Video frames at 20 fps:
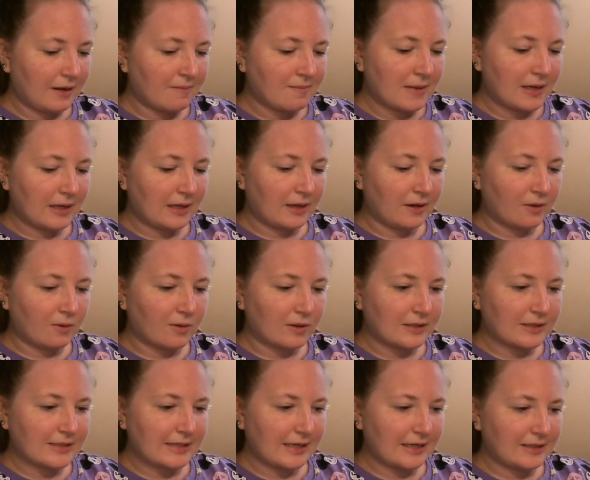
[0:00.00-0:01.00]
Minnie,
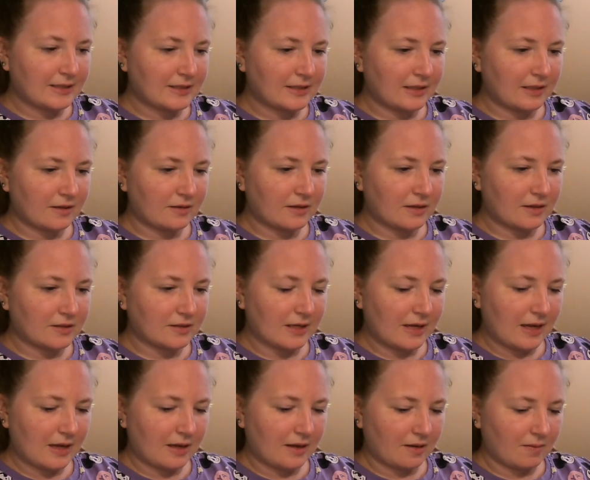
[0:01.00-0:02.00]
or Daisy it looks
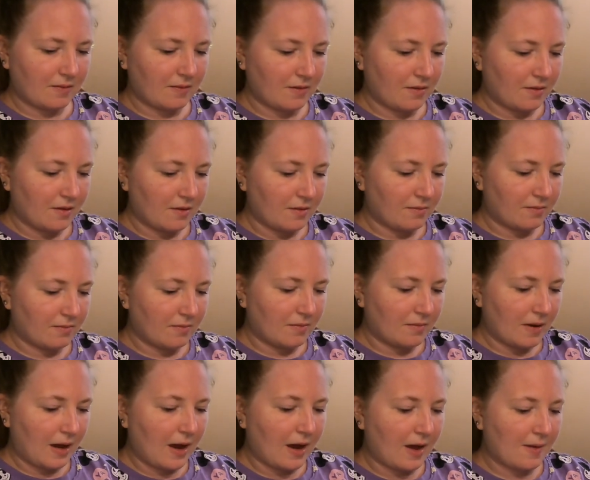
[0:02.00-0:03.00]
like,
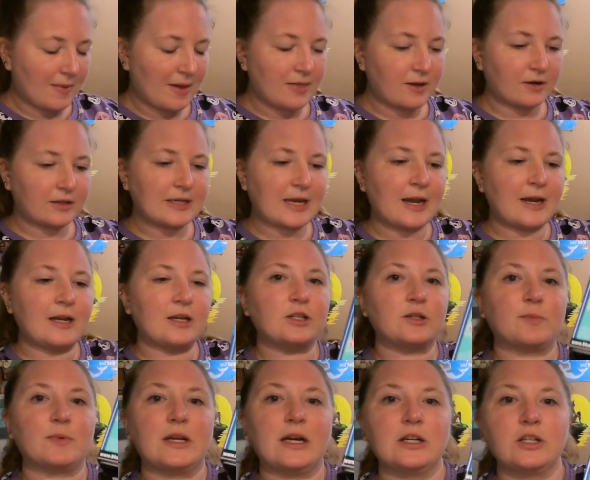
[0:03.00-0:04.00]
and they're
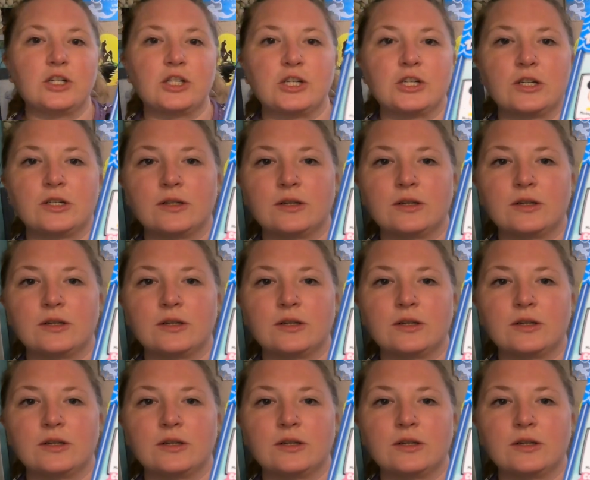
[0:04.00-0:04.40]
10-inch plush.